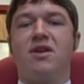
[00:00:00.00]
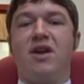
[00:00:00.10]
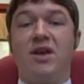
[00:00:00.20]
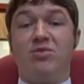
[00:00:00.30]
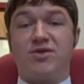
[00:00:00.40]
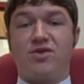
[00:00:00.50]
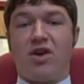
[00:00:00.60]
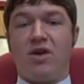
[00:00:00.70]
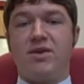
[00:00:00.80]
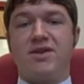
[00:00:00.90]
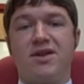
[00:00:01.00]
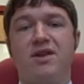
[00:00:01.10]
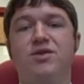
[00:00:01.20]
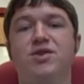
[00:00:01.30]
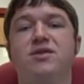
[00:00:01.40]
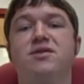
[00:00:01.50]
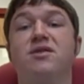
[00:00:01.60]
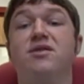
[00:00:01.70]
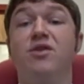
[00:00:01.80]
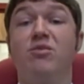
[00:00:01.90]
e-prescribing solutions and
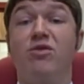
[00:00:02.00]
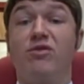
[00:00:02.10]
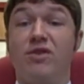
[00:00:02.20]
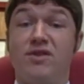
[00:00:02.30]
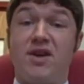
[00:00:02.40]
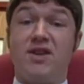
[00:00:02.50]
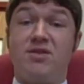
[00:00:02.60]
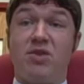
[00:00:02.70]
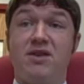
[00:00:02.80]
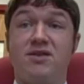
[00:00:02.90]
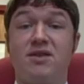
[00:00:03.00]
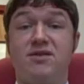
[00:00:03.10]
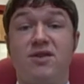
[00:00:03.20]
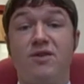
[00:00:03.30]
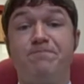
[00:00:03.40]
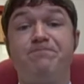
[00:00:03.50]
a number of other databases. So